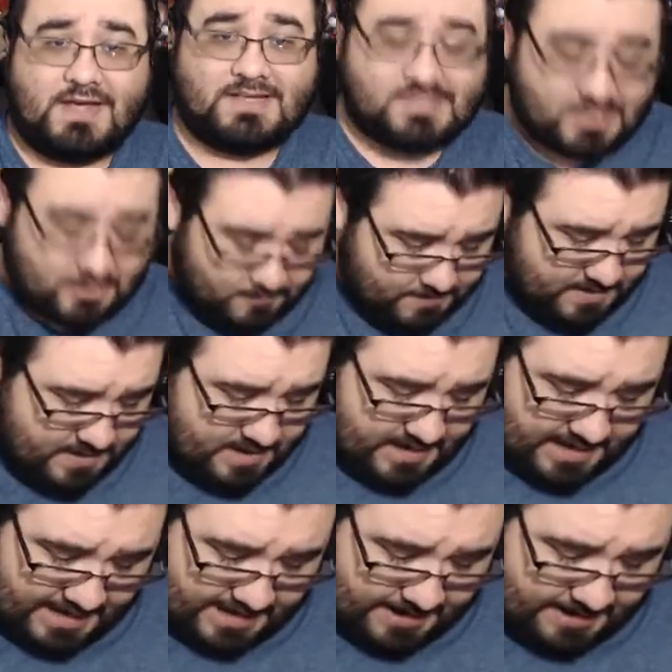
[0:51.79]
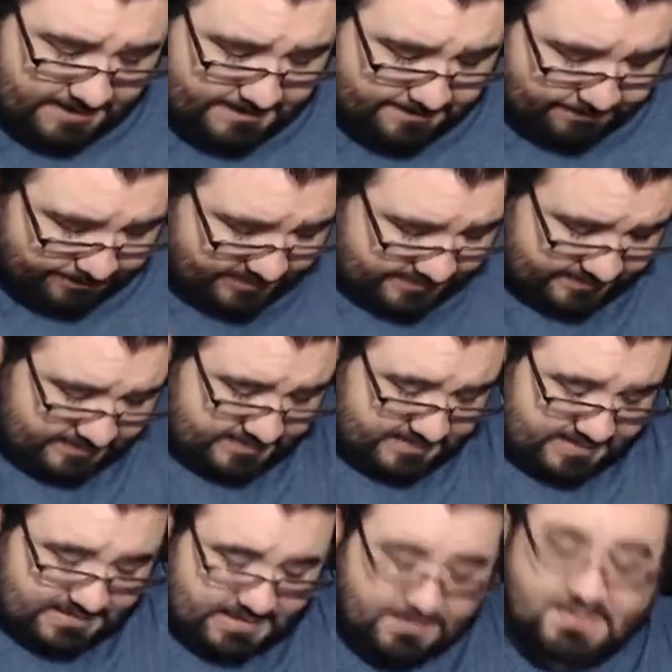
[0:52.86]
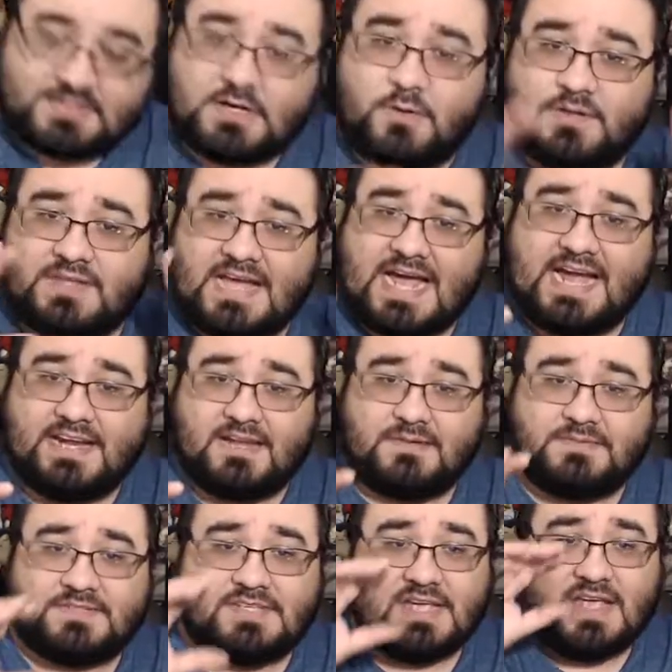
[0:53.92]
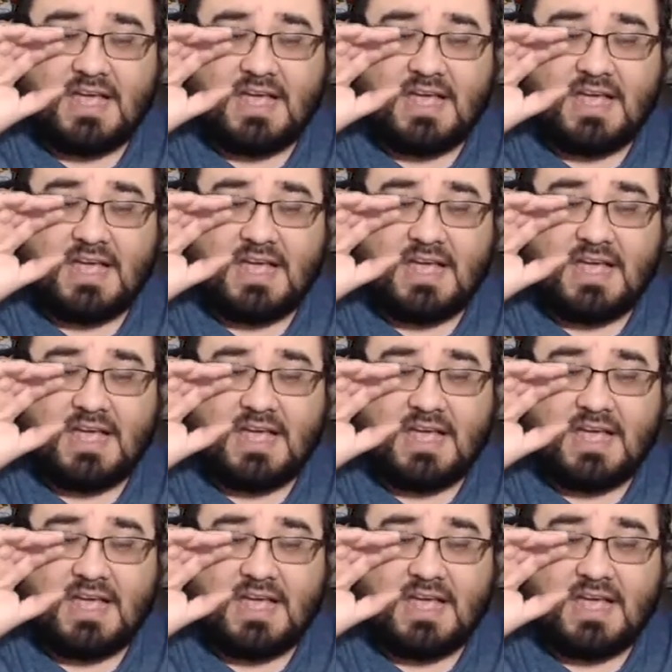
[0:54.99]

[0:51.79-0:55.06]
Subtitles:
So let me start with the items.